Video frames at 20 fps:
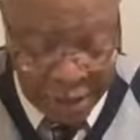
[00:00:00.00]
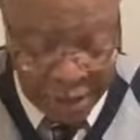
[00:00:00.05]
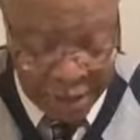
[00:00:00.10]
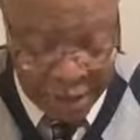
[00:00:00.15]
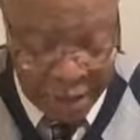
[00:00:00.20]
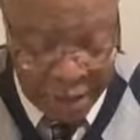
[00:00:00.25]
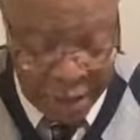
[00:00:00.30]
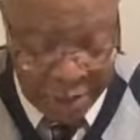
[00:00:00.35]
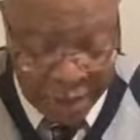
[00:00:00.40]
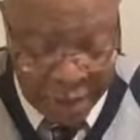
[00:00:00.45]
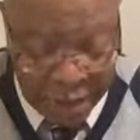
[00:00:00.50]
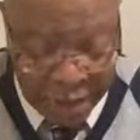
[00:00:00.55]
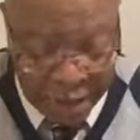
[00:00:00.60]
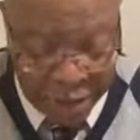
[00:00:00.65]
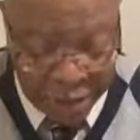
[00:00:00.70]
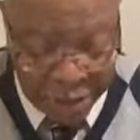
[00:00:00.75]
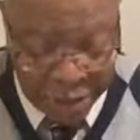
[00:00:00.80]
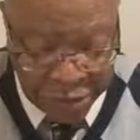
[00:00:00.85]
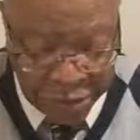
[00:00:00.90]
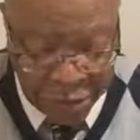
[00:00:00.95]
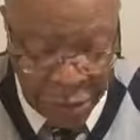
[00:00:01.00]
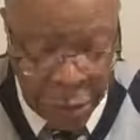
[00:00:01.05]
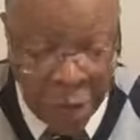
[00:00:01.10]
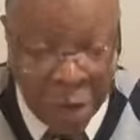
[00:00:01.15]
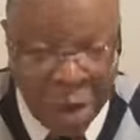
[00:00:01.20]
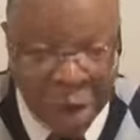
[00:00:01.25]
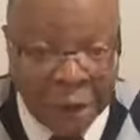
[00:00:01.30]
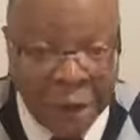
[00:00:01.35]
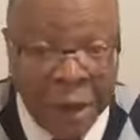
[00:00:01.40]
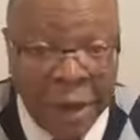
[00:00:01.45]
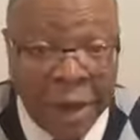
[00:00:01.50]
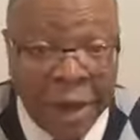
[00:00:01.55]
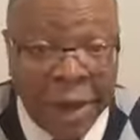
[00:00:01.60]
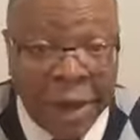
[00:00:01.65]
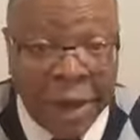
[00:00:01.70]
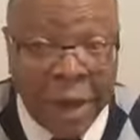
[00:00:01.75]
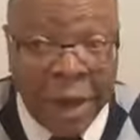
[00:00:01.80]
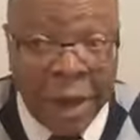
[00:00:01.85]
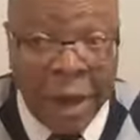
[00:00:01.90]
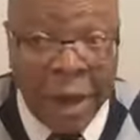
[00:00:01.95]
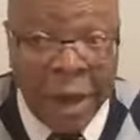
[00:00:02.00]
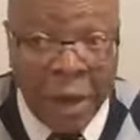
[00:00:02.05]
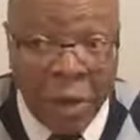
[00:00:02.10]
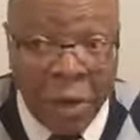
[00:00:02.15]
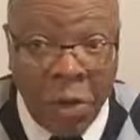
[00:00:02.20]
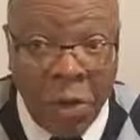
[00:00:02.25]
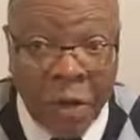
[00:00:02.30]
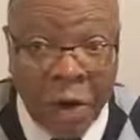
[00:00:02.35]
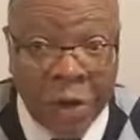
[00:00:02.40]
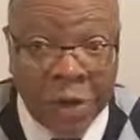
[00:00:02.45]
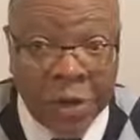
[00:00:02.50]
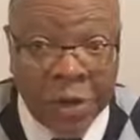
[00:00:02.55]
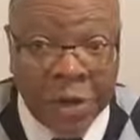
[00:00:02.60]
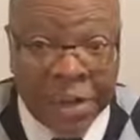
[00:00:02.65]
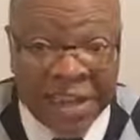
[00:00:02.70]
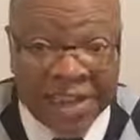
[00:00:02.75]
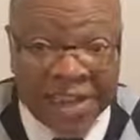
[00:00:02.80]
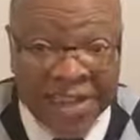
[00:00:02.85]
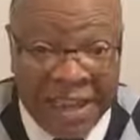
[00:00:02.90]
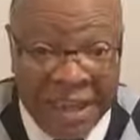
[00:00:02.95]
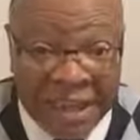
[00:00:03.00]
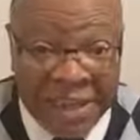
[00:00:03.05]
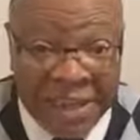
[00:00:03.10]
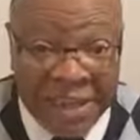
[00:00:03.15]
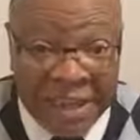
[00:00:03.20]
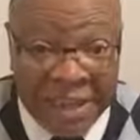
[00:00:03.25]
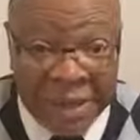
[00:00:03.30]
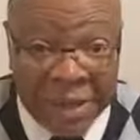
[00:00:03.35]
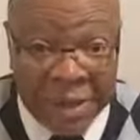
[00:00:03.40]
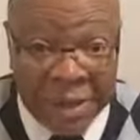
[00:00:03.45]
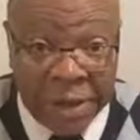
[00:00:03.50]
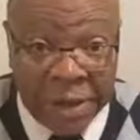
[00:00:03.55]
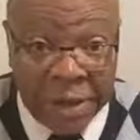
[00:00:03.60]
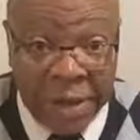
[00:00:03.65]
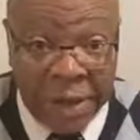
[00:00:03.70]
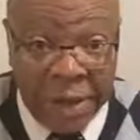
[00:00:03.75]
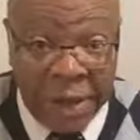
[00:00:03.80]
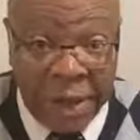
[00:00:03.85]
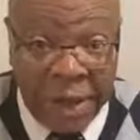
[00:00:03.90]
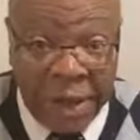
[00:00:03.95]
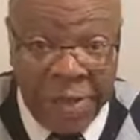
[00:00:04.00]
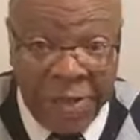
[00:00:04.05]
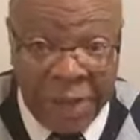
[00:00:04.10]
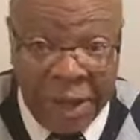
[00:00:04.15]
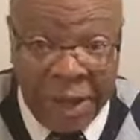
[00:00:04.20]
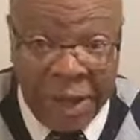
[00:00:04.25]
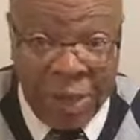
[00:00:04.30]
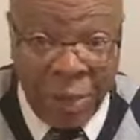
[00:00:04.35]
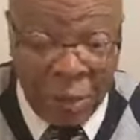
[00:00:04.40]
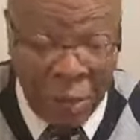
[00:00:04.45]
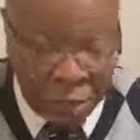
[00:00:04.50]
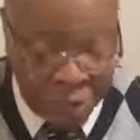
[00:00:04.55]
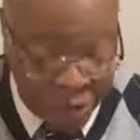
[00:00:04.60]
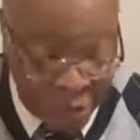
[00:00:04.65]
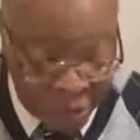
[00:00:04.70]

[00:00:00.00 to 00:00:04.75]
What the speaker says: amen, to walk according to his dictates. And he wants